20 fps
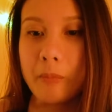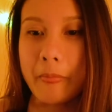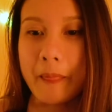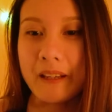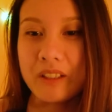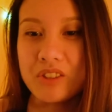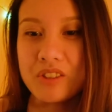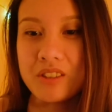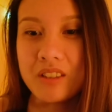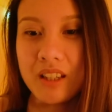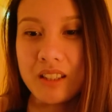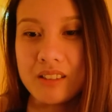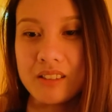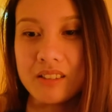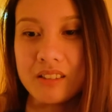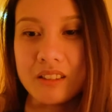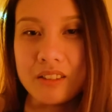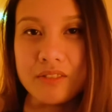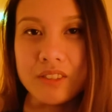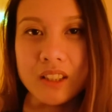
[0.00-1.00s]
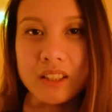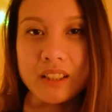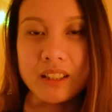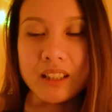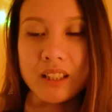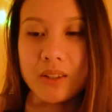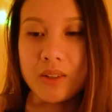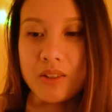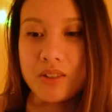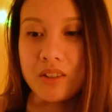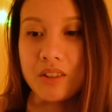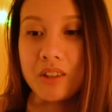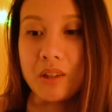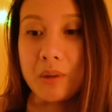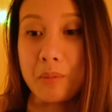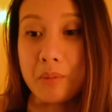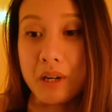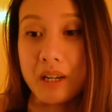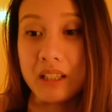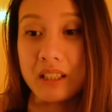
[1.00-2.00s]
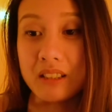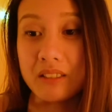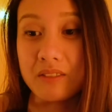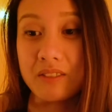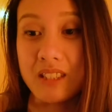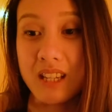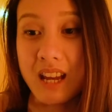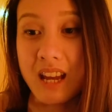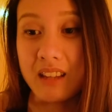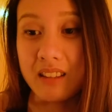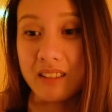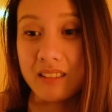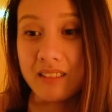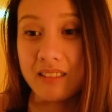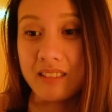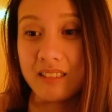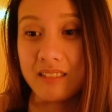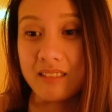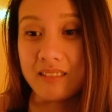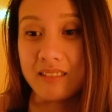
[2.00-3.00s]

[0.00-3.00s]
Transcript: I just constantly felt like I was on the brink of death